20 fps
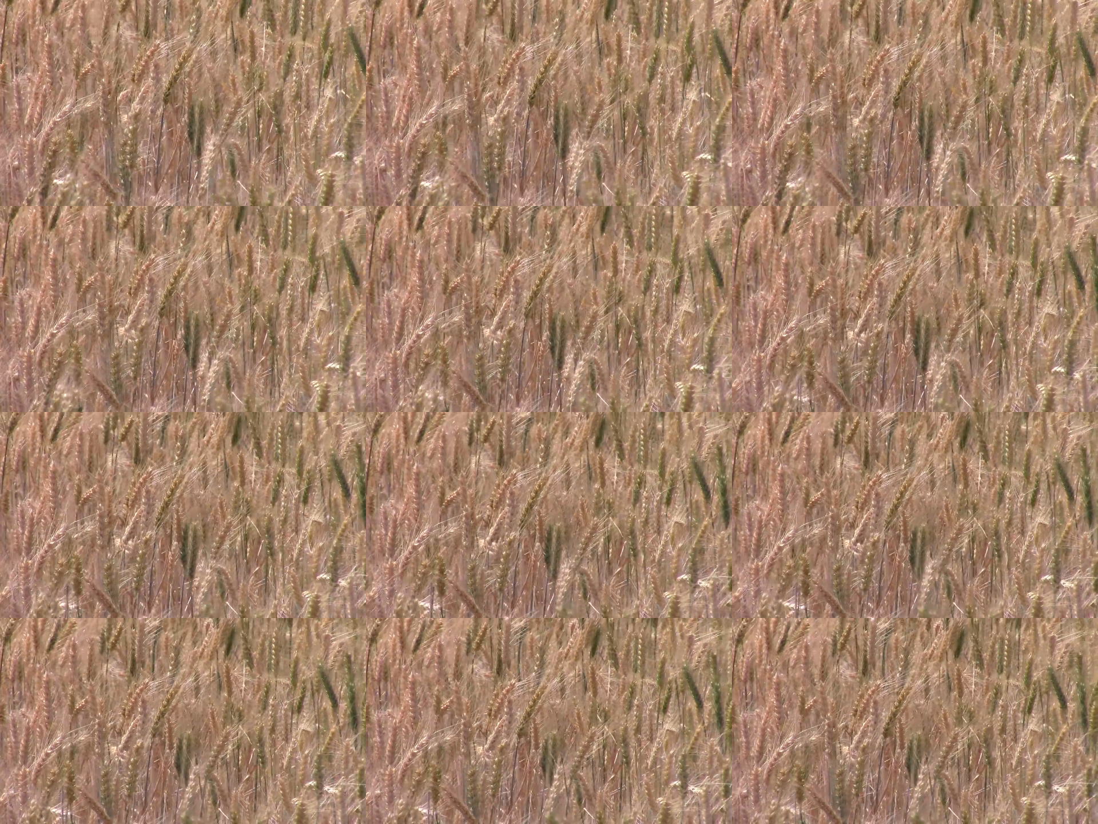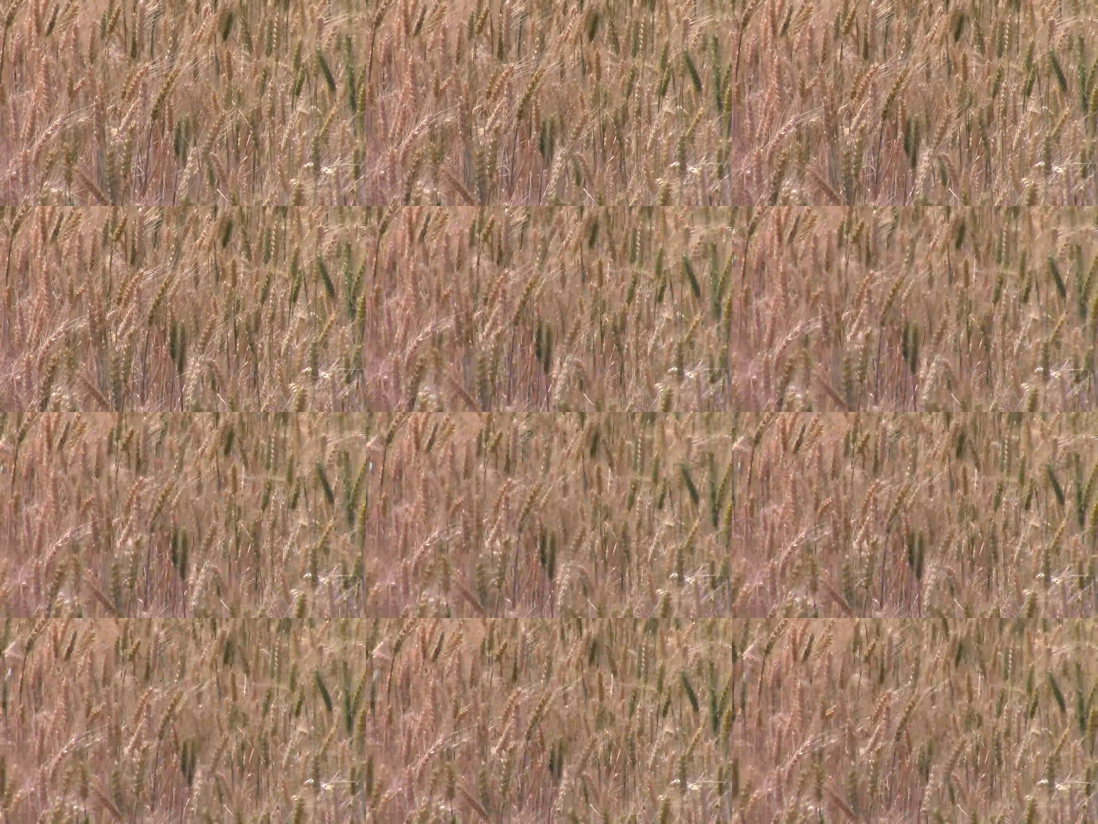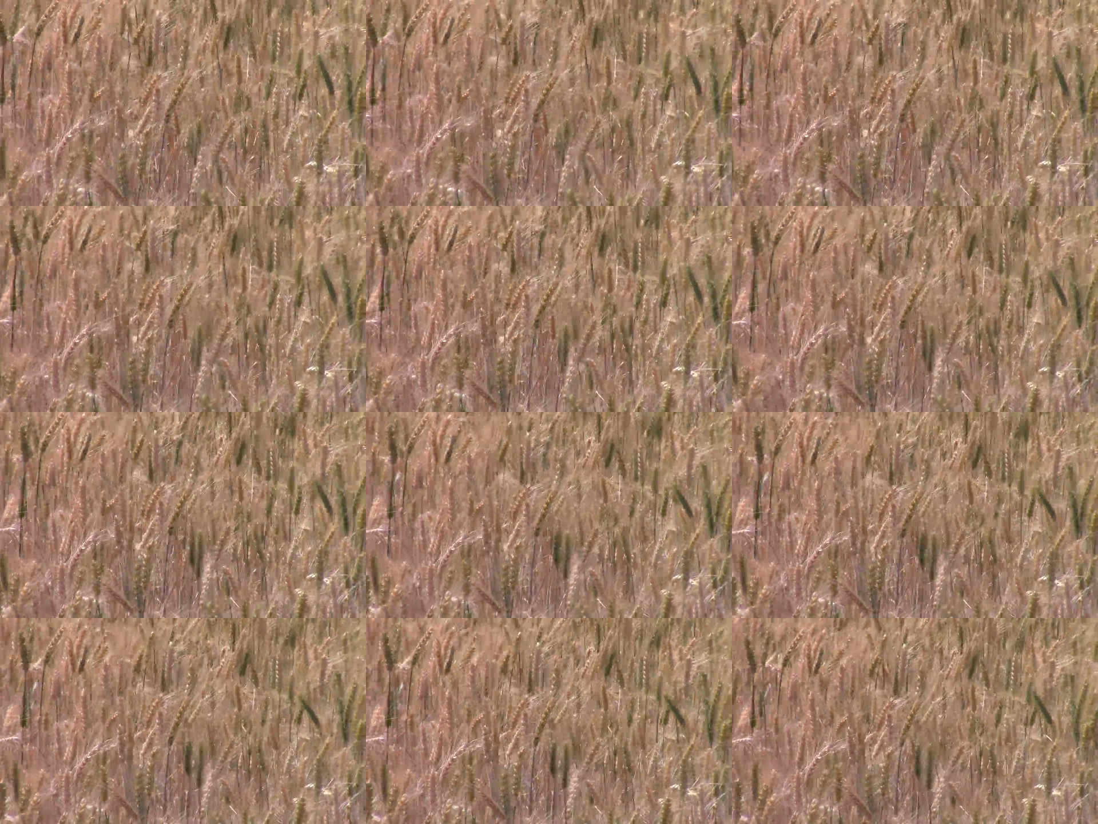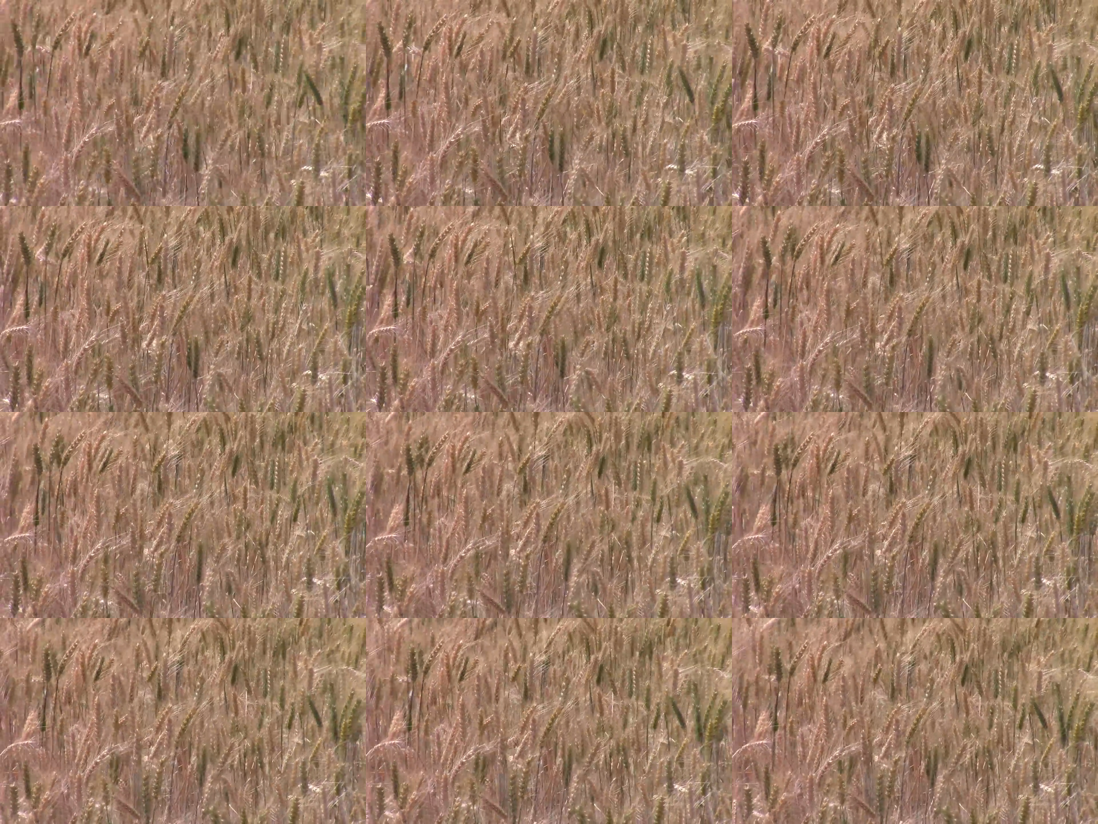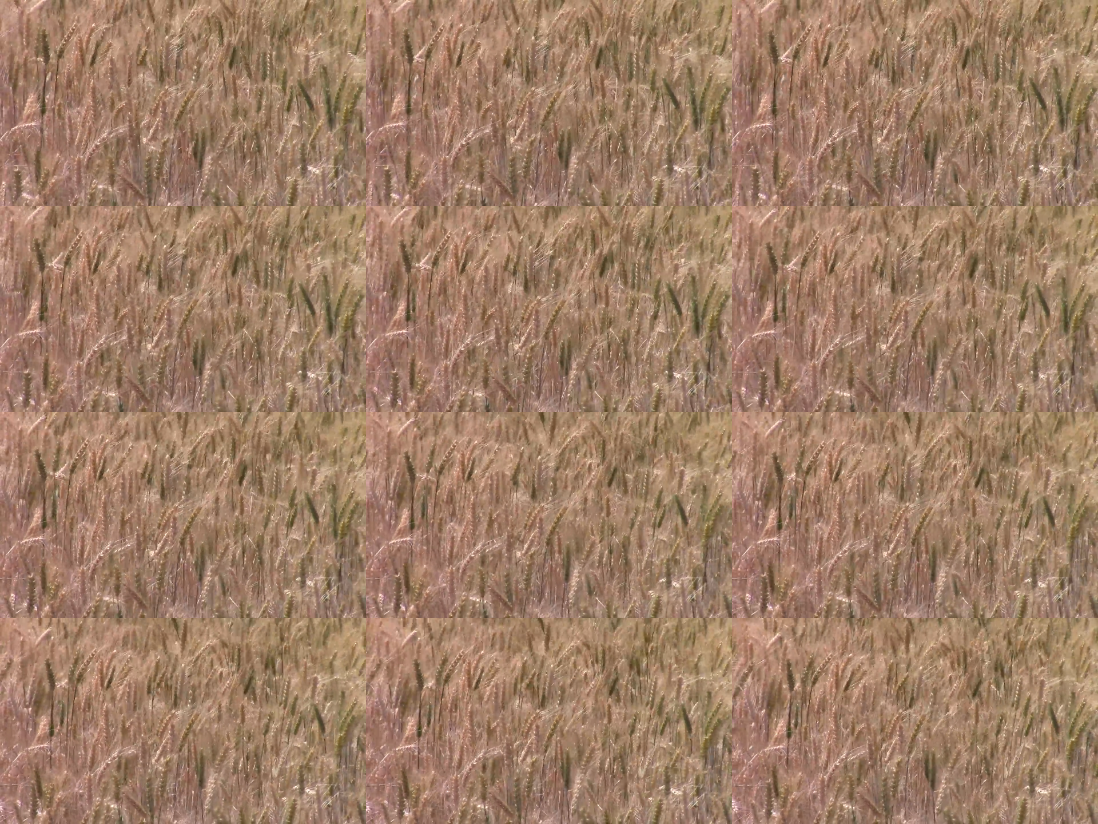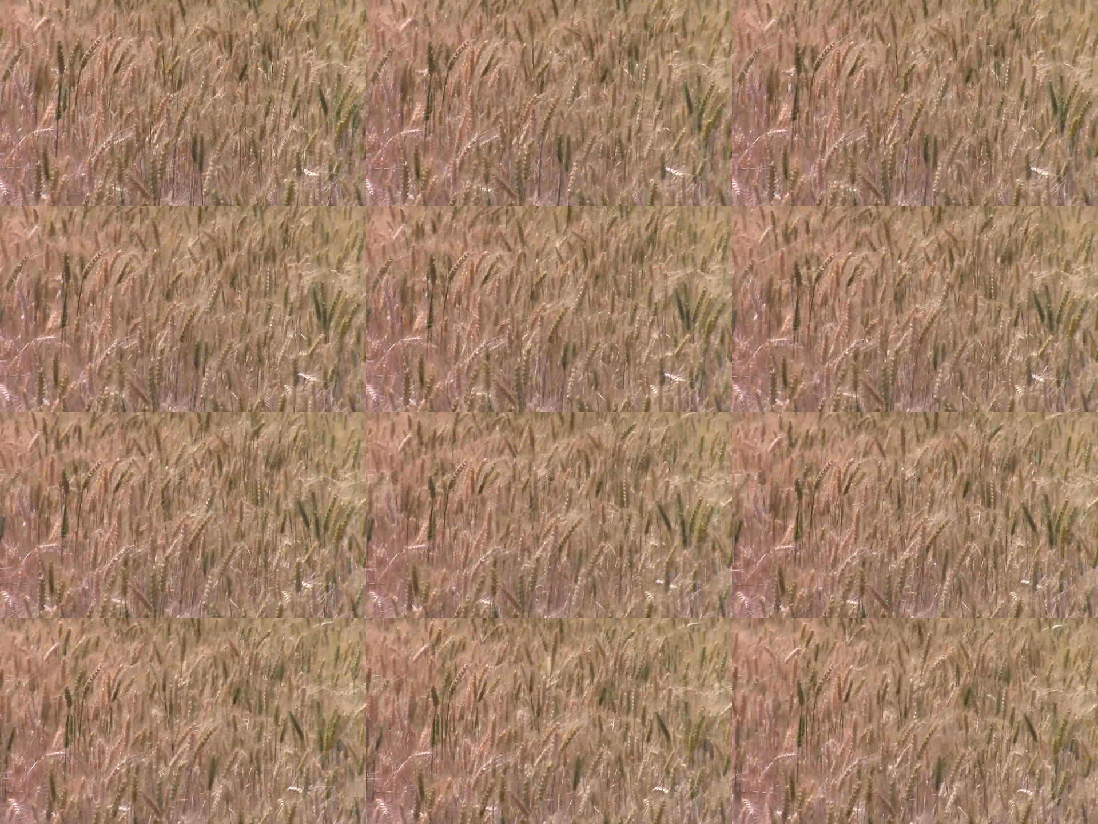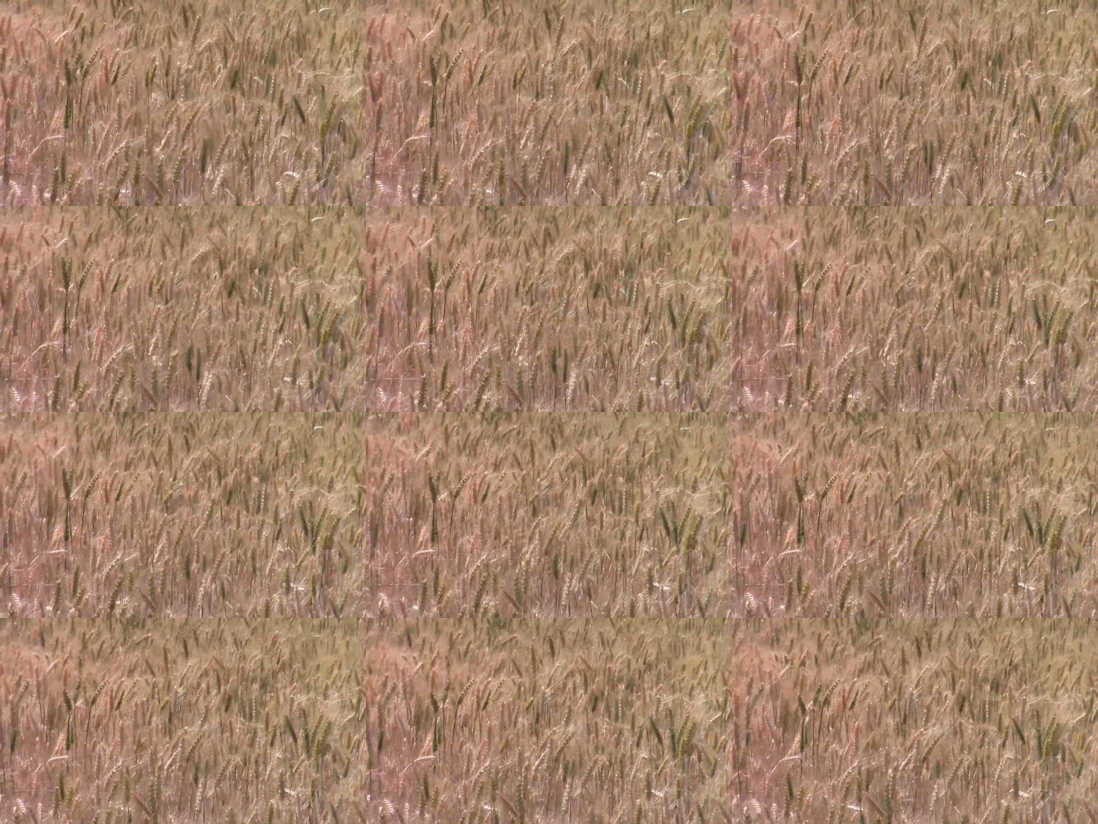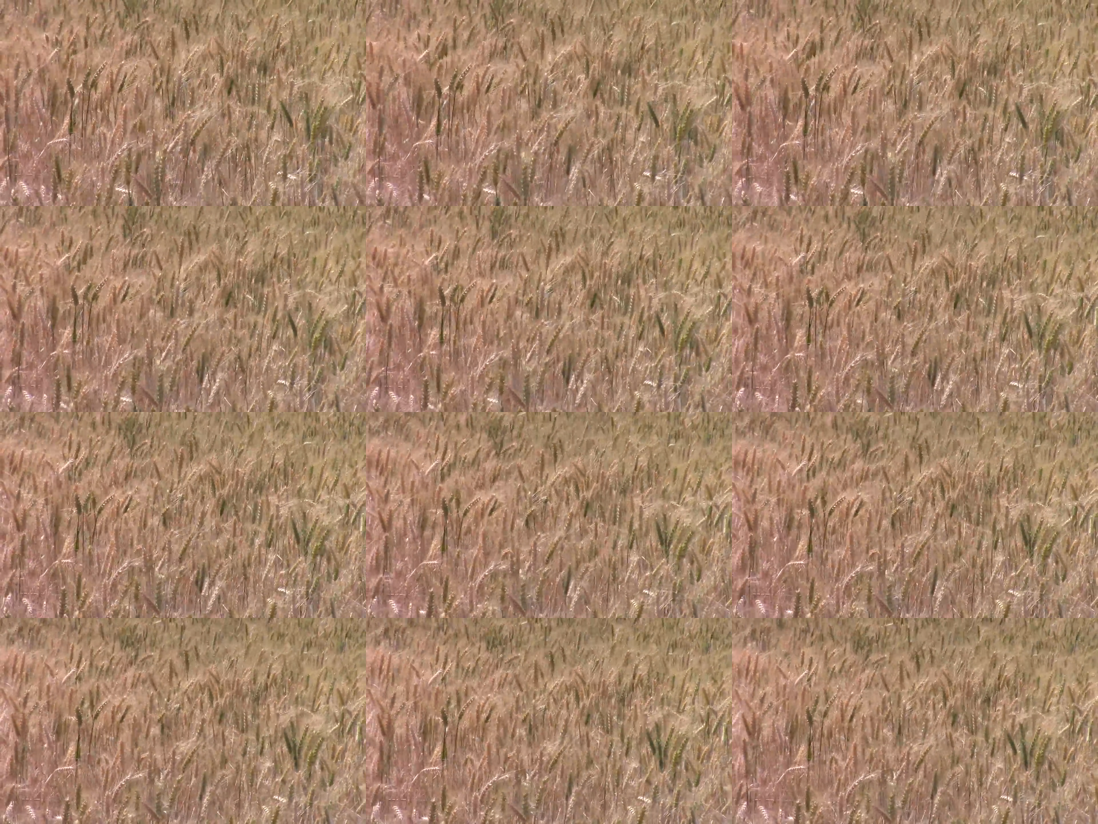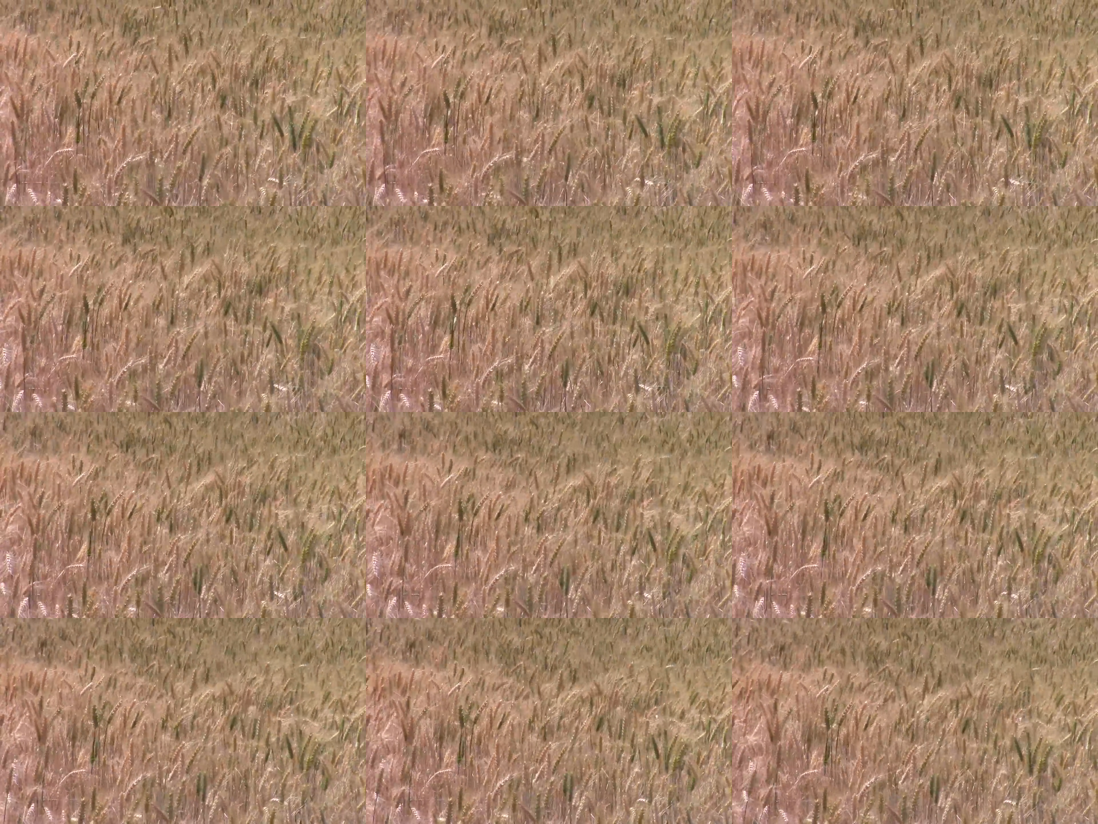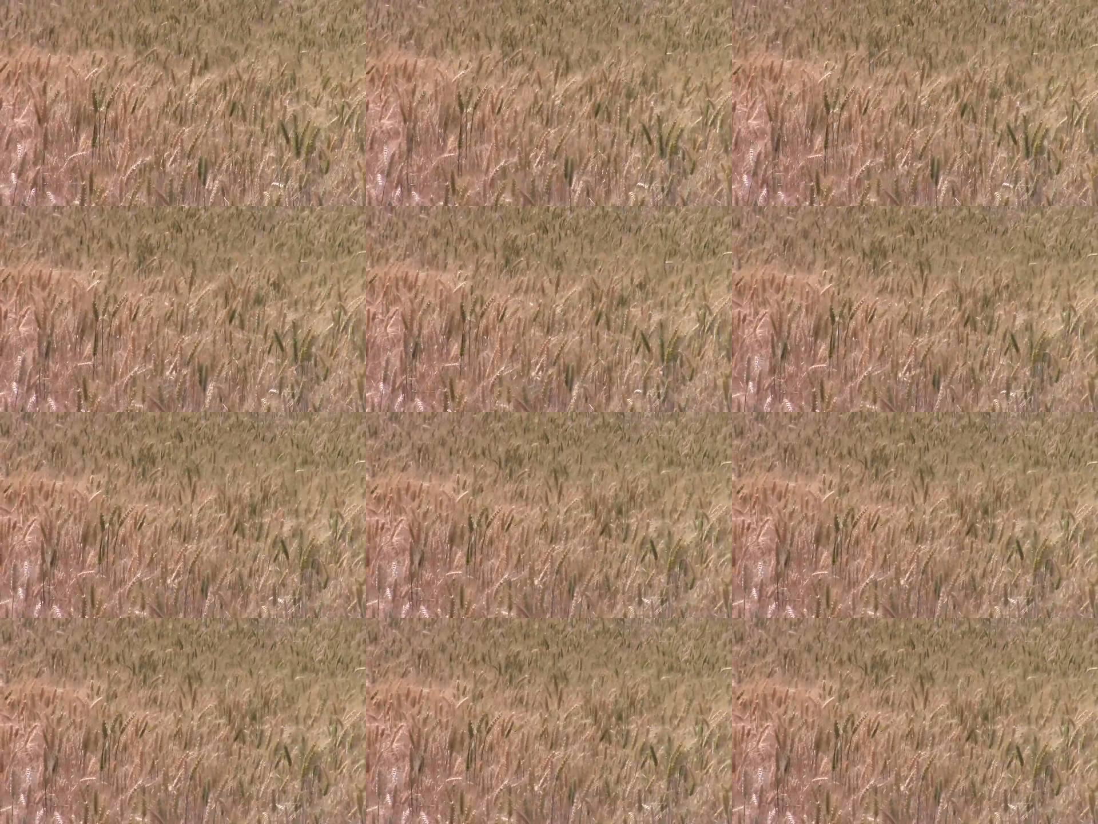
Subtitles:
No face is visible, so there are no lips to read.